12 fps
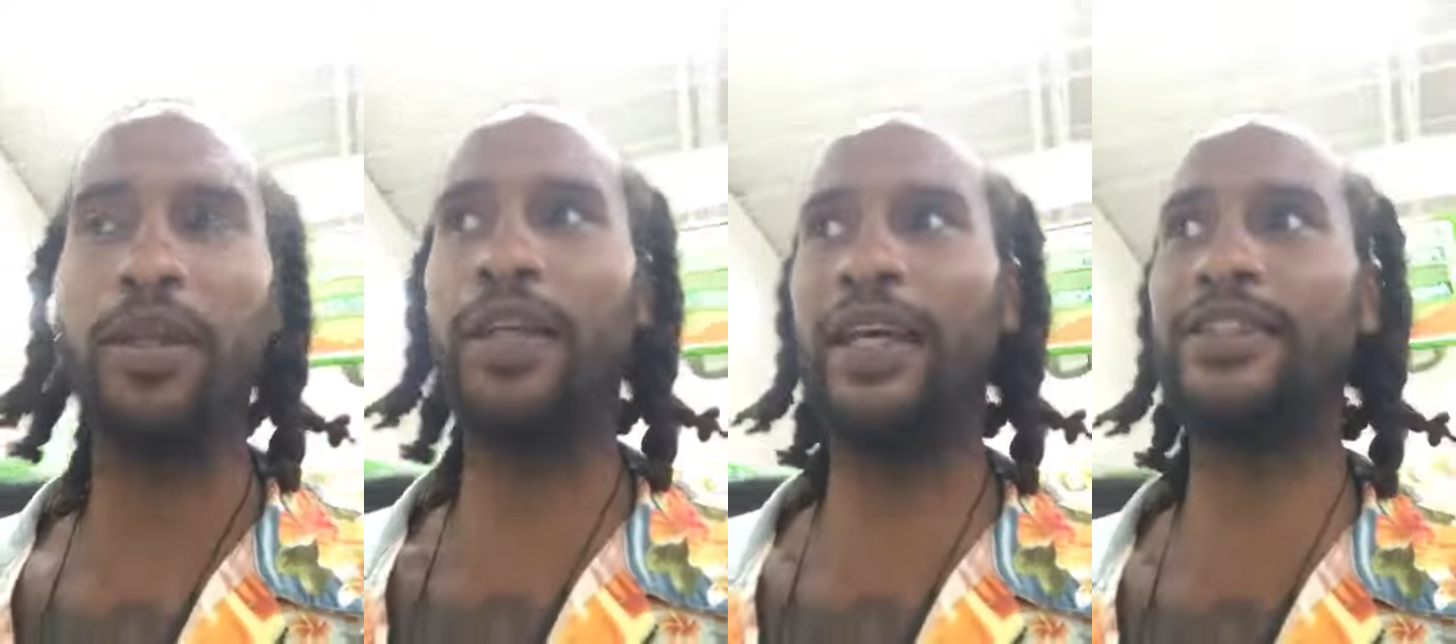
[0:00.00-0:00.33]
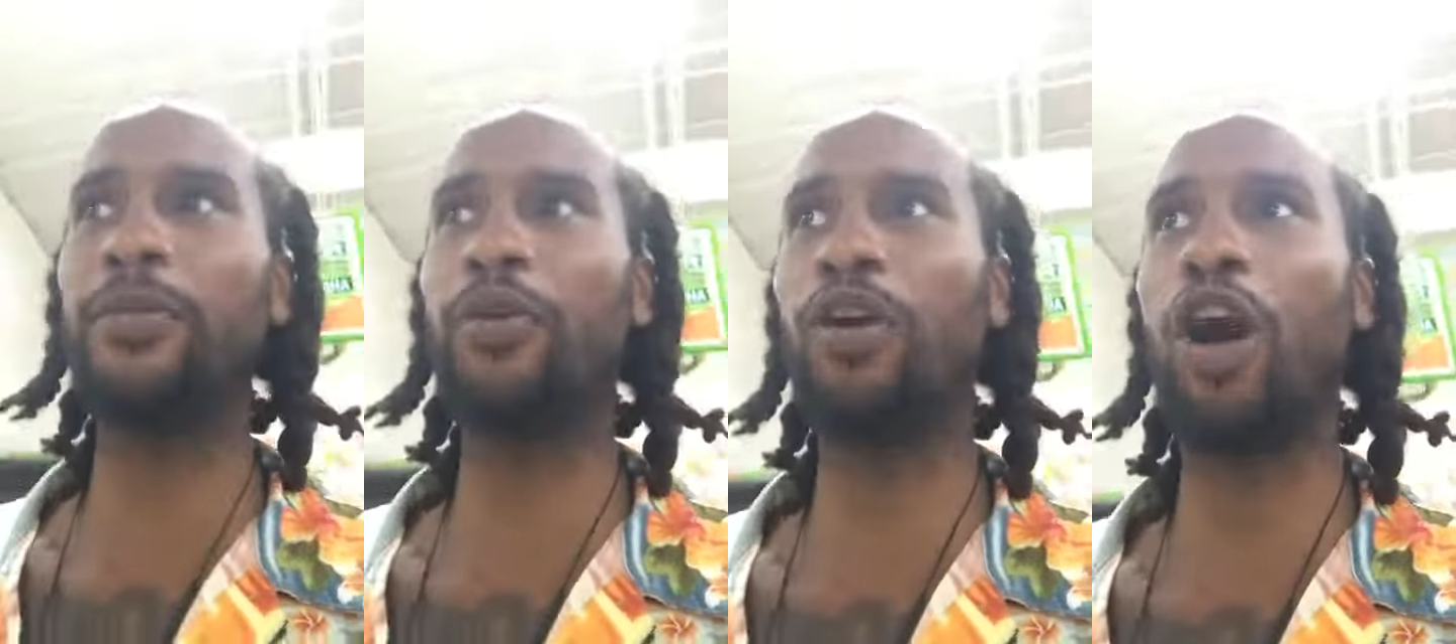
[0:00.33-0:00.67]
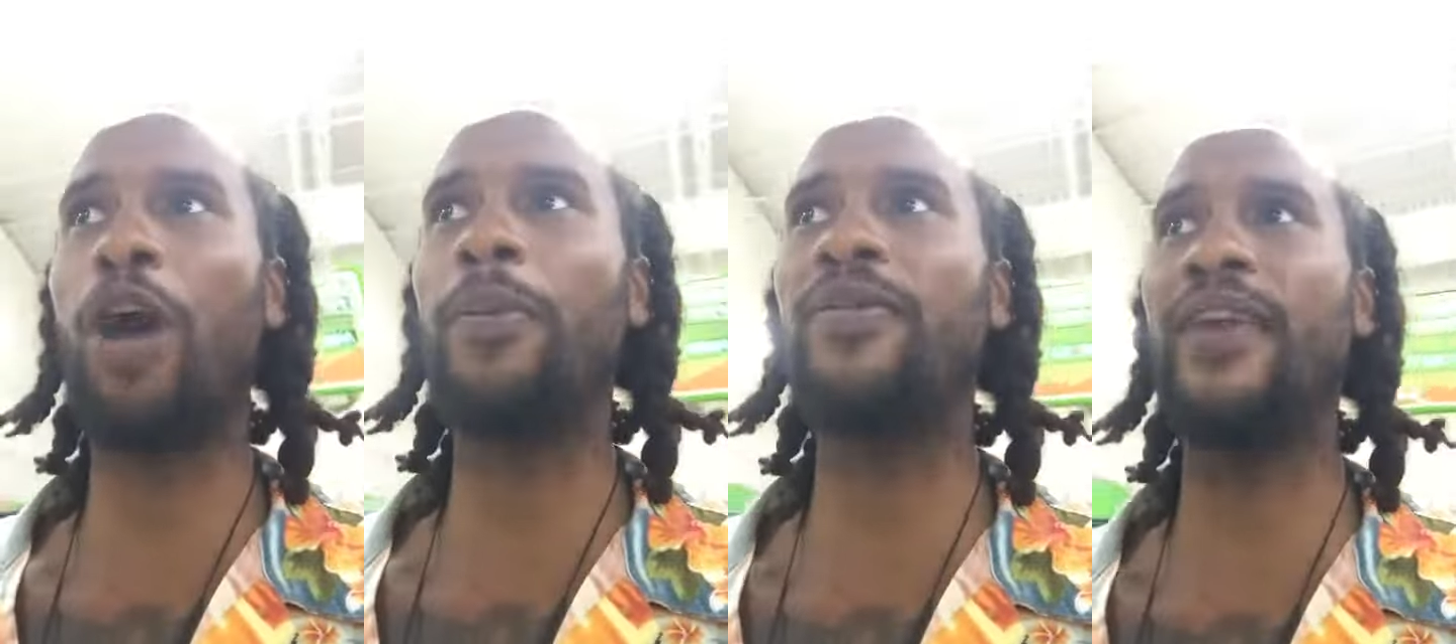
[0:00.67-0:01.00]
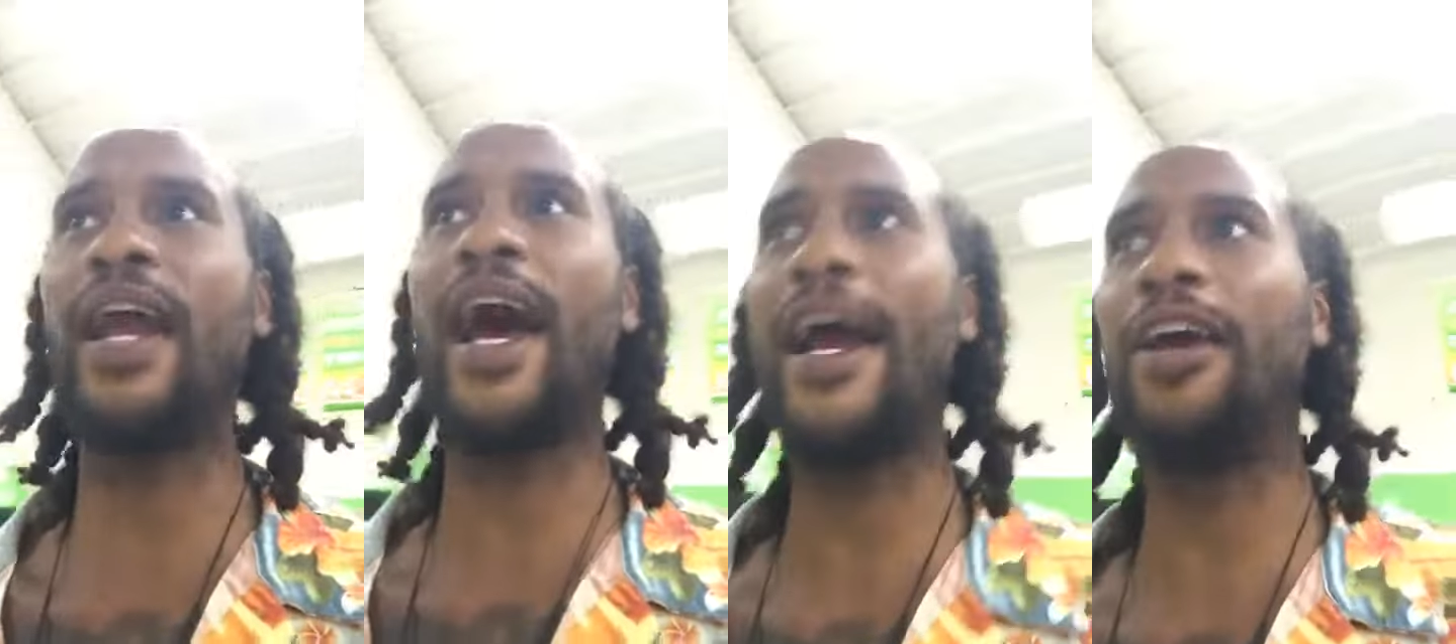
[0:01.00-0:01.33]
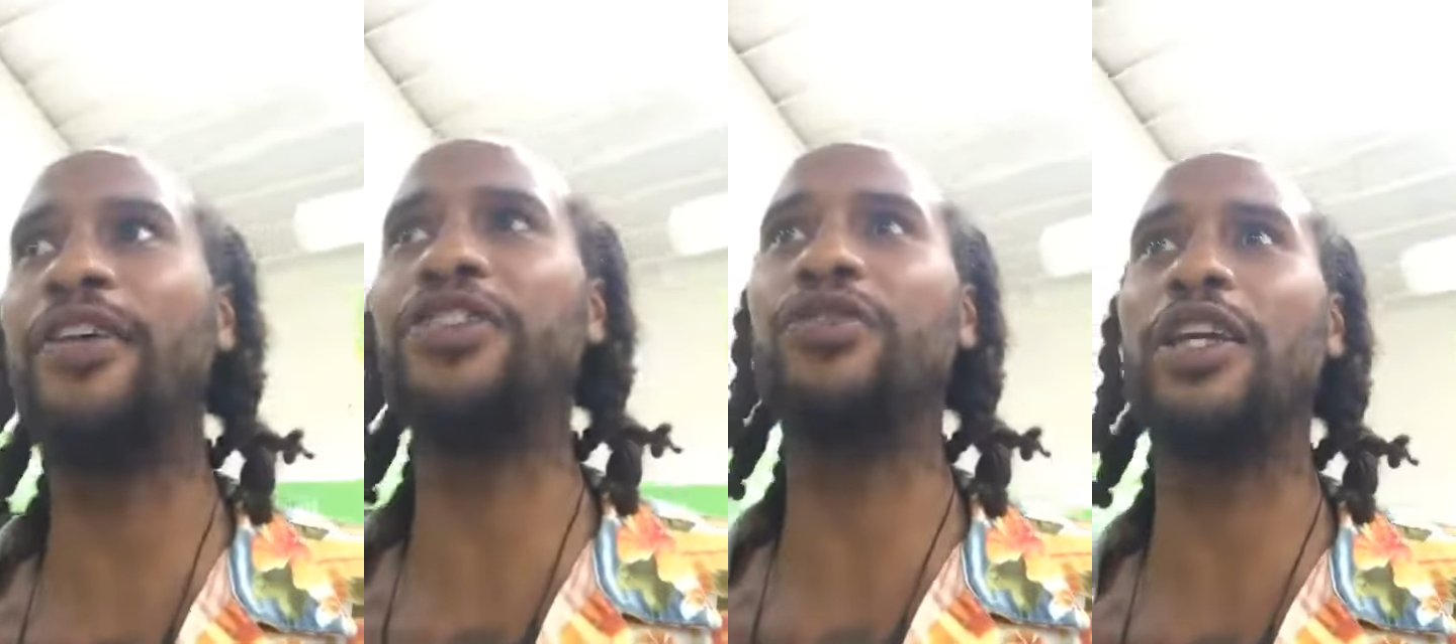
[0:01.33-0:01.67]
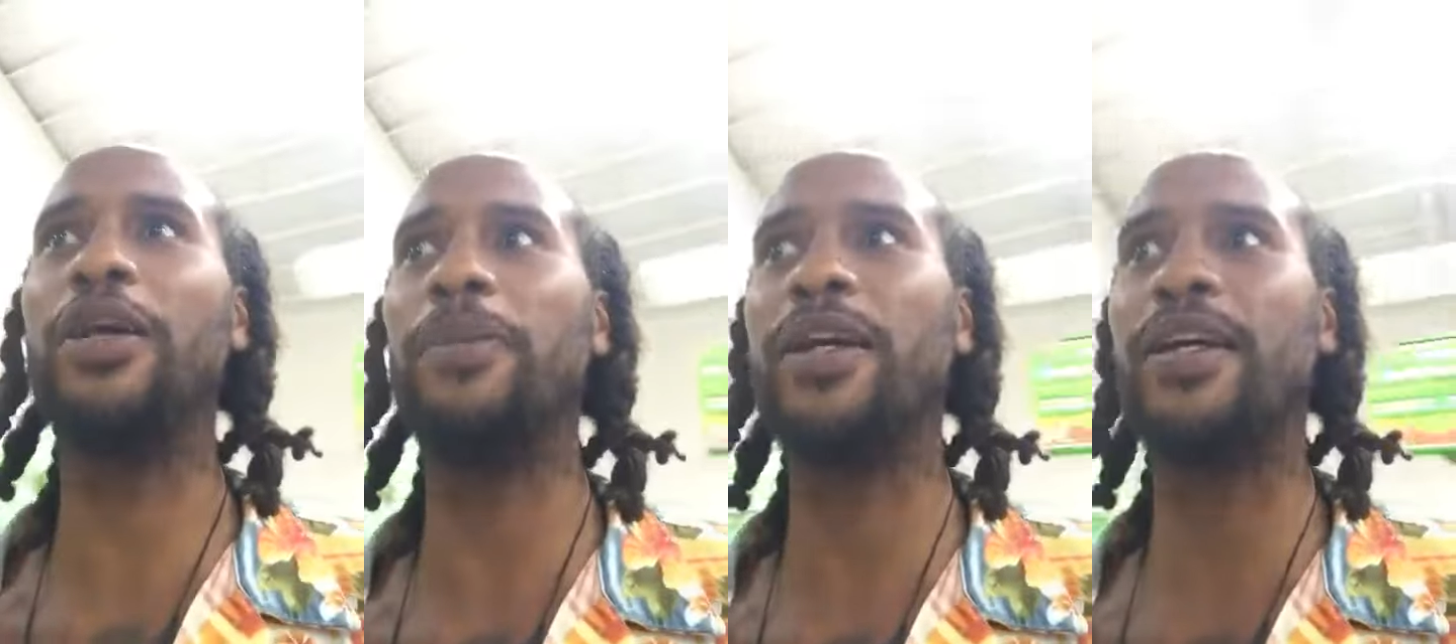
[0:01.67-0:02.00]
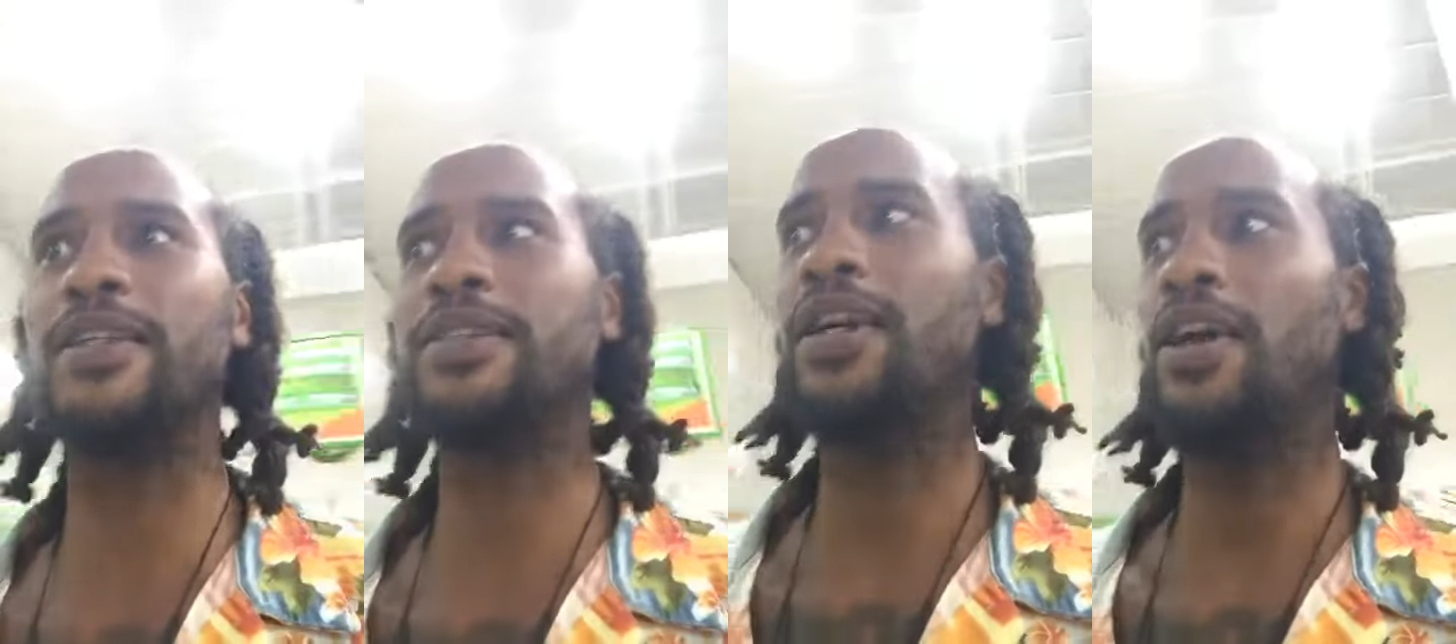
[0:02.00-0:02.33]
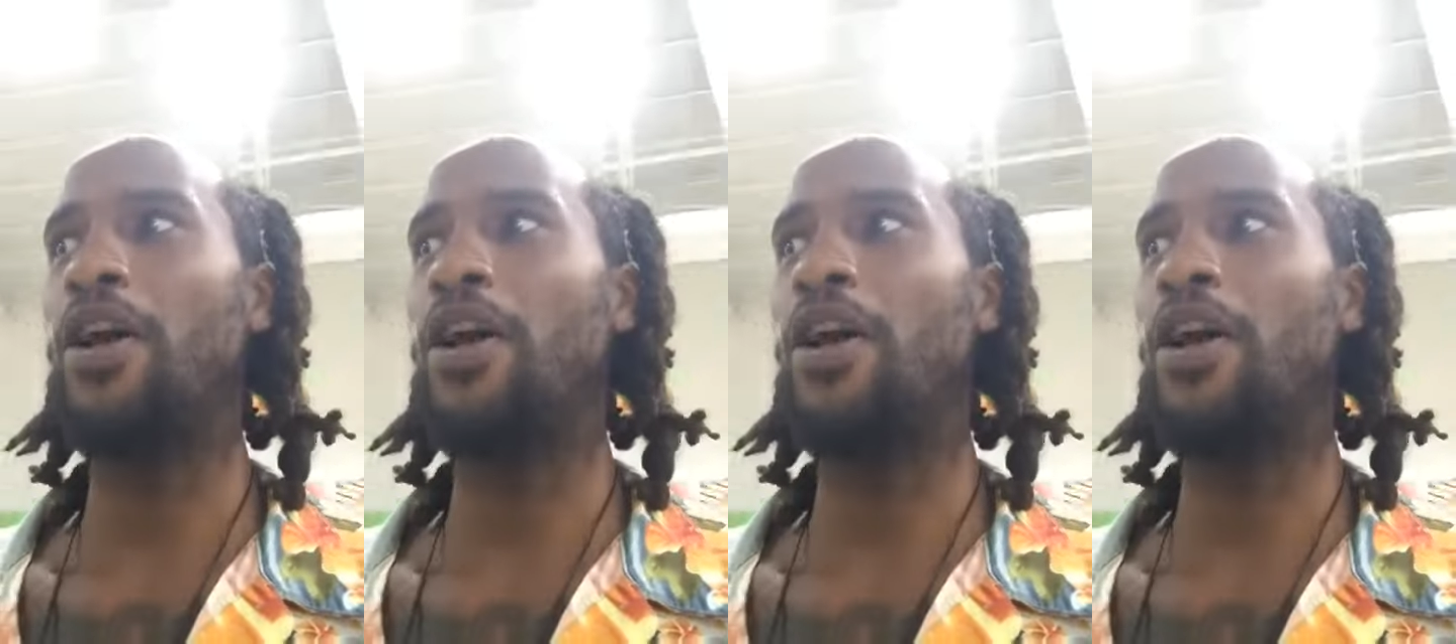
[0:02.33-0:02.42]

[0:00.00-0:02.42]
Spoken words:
that simple carbon, that iron that you need. Because